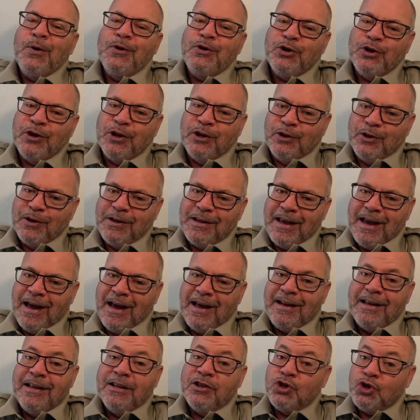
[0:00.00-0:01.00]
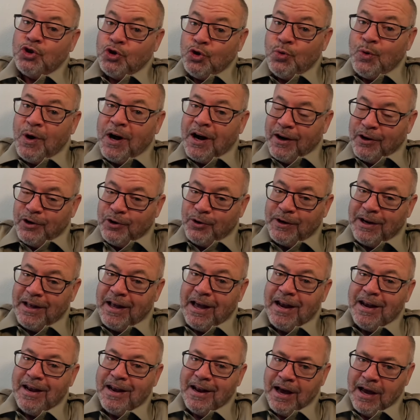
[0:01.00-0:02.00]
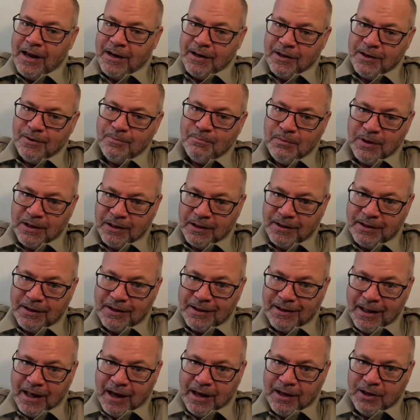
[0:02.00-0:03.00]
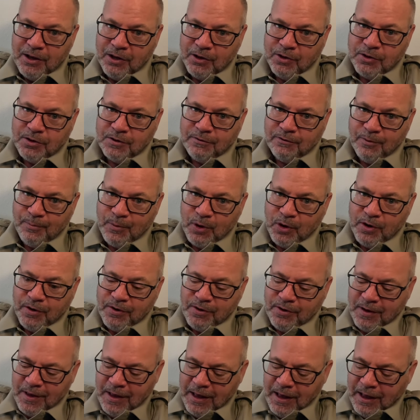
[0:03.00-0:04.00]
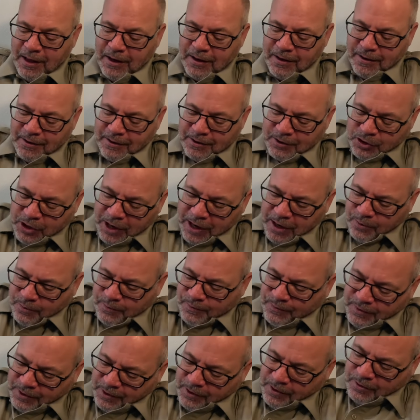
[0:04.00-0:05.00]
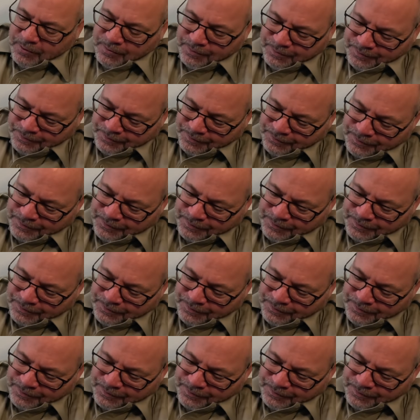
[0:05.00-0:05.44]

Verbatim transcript: what you're going to look at is 290 million light years from Earth. Shadow, you're